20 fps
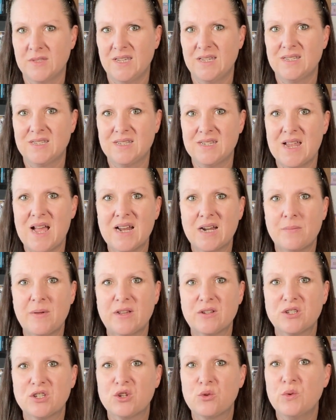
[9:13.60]
is not
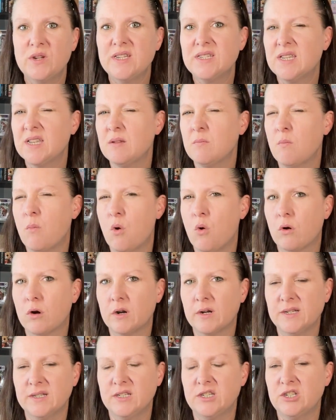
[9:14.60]
about squeezing more
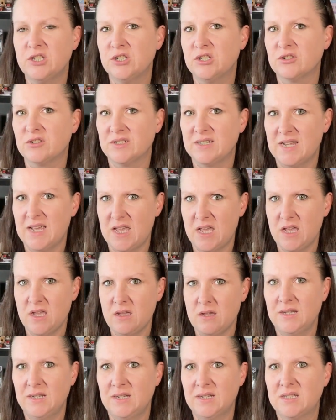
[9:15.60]
into your day.
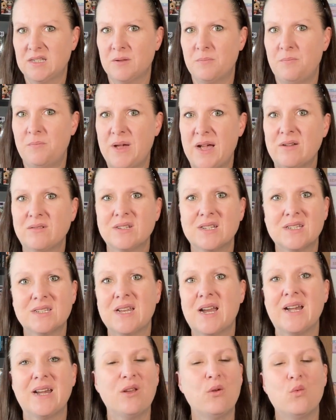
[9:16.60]
It's about
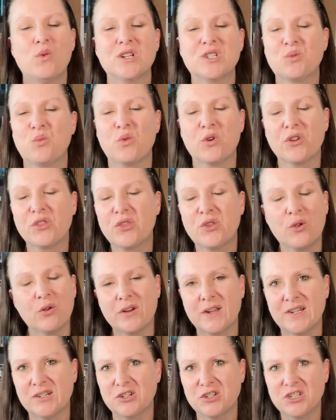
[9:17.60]
deciding what's worth your
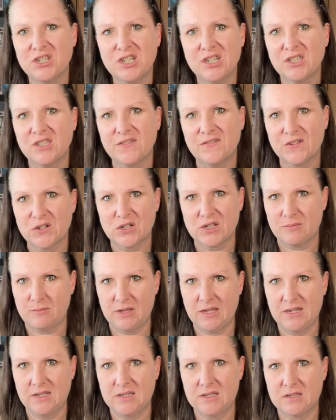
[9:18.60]
energy in the first
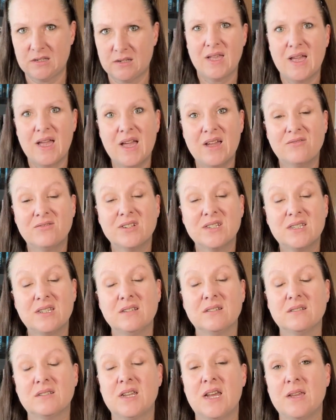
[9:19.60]
place. Every
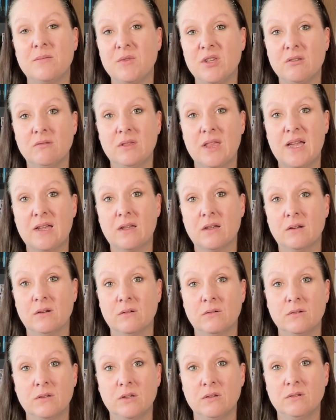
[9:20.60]
single time you let
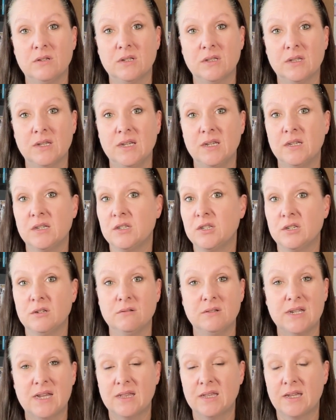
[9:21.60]
go, you delete, you
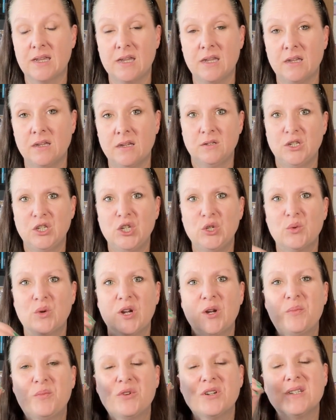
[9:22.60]
delegate, you are
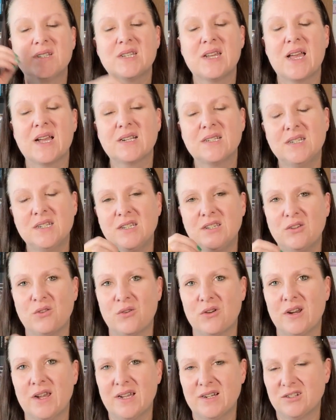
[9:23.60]
protecting
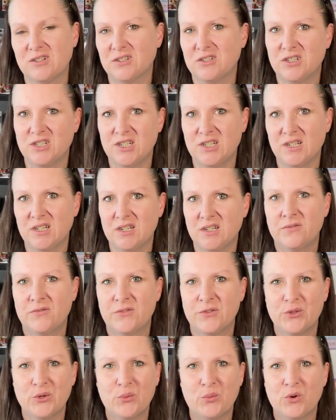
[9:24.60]
your energy
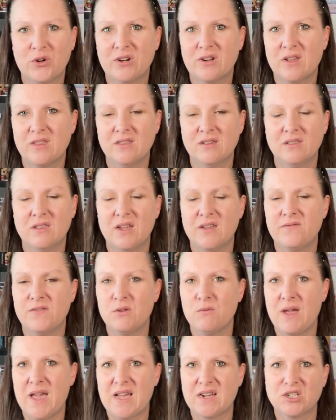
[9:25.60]
for the work and the life
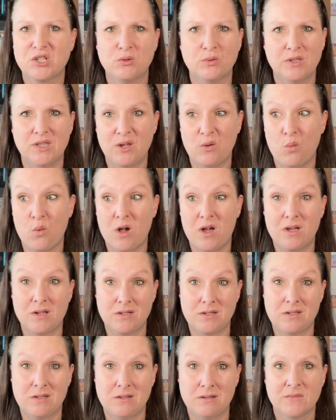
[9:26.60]
you actually
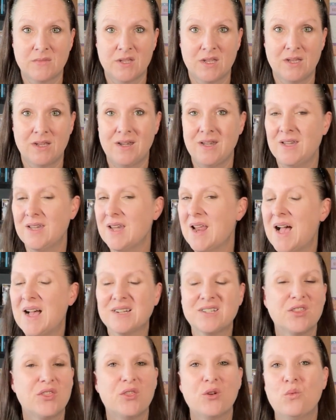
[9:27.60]
want,
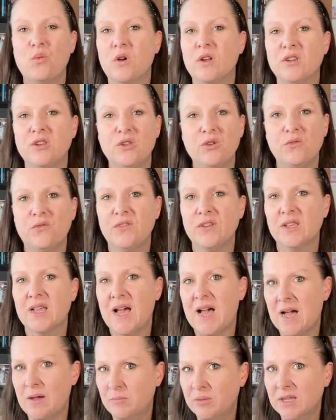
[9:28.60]
not the one you feel
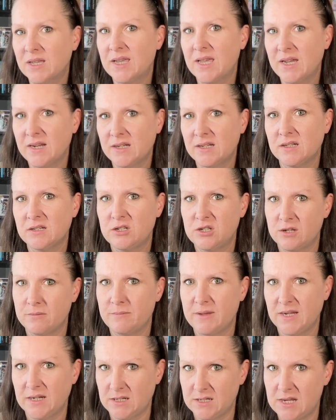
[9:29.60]
obligated to
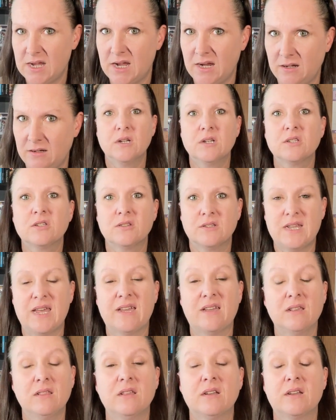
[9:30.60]
maintain. So
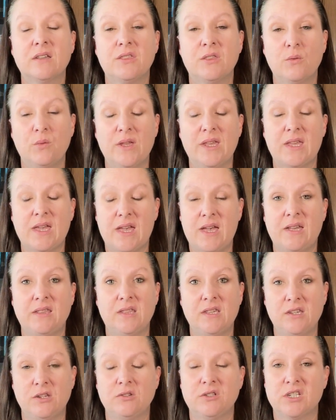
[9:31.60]
take a look at the week ahead
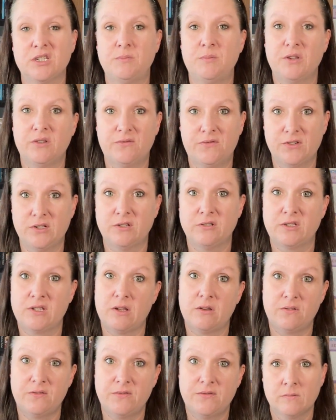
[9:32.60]
that you just built for
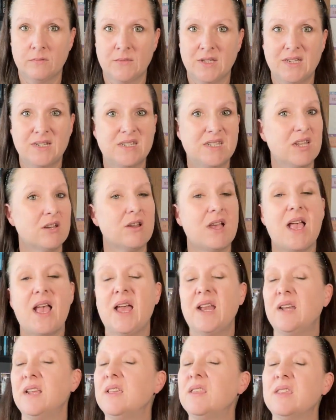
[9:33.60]
yourself. Is there
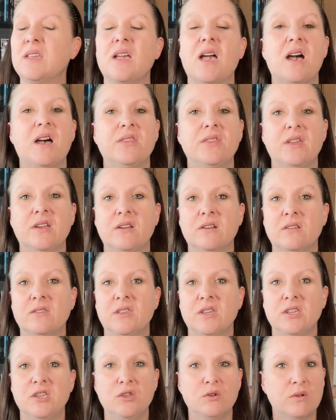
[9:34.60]
anything on there
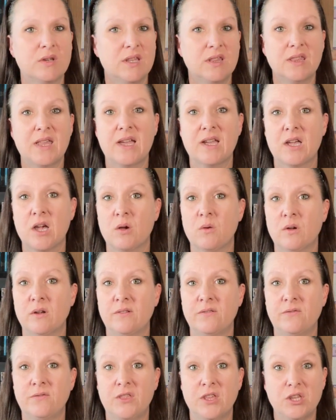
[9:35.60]
that you can let go
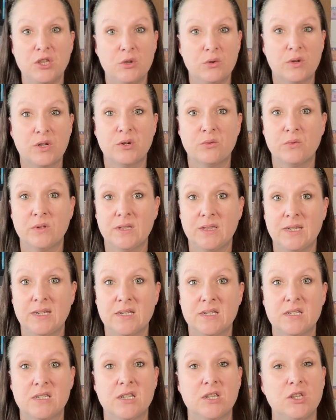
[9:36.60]
of, that you can
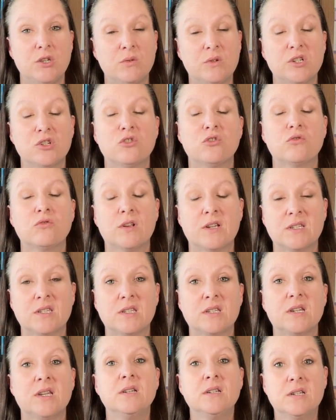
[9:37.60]
release, that you can
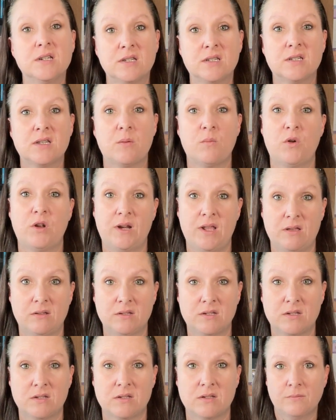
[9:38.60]
trust to someone
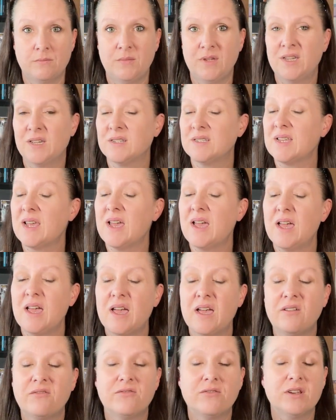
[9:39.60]
else? Because
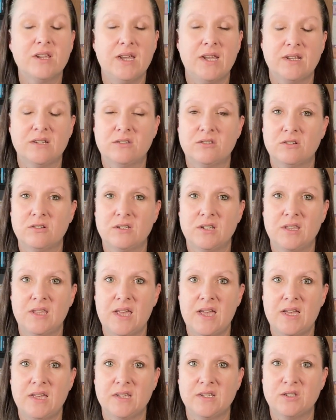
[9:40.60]
every answer to
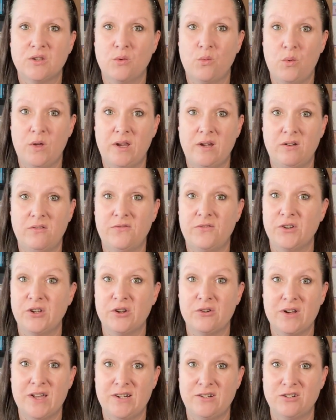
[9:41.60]
that is a win for
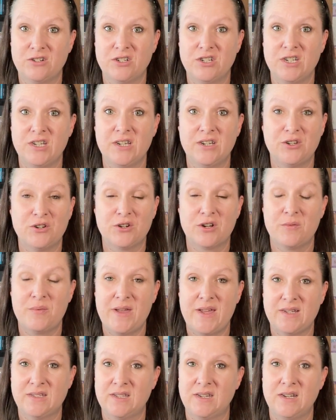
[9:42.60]
your energy and your
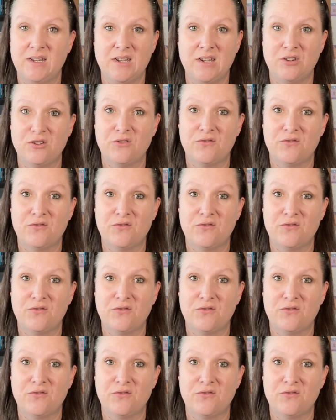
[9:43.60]
capacity and your